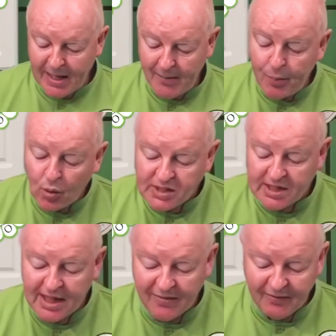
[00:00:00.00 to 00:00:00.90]
books
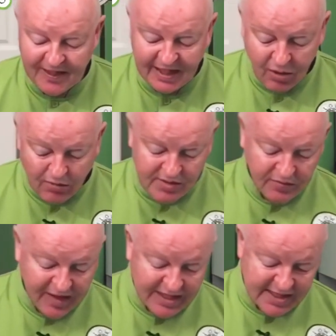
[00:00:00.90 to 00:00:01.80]
and other videos and
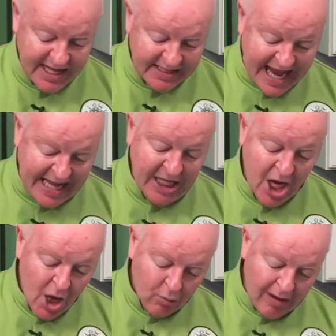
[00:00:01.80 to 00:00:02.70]
things like that,
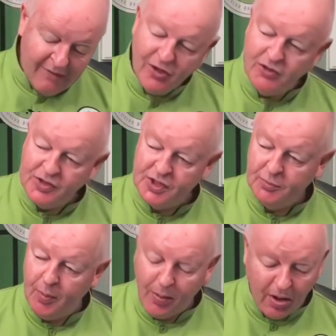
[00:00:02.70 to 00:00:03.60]
where I've used
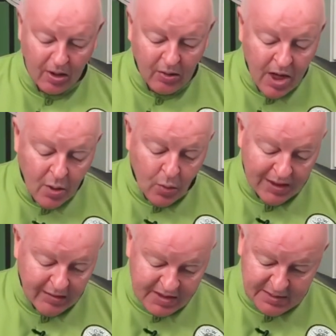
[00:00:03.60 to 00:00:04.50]
Super Pearl, what
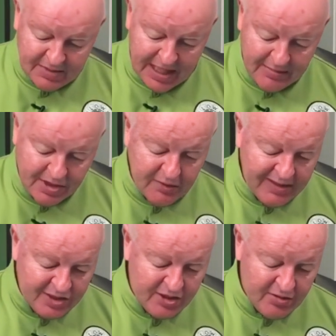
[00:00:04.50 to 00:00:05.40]
I'll sometimes do
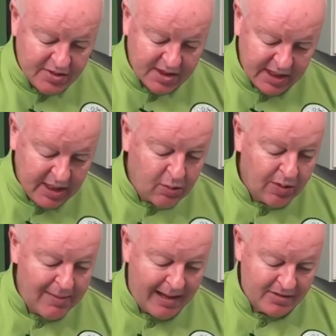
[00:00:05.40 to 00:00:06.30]
is use equal
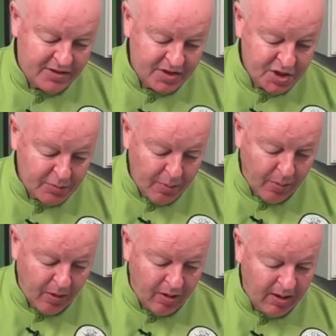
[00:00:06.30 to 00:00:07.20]
amounts of Super
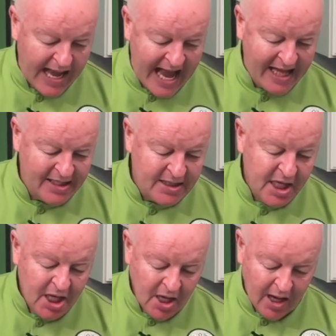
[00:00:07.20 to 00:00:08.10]
Pearl and
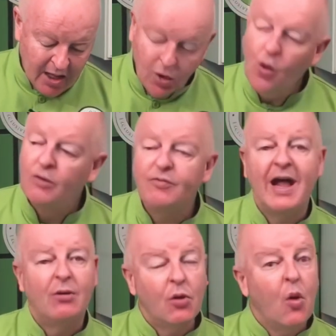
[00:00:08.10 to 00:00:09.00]

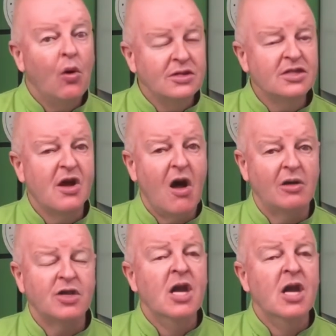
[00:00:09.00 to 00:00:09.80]
cornflower or cornstarch,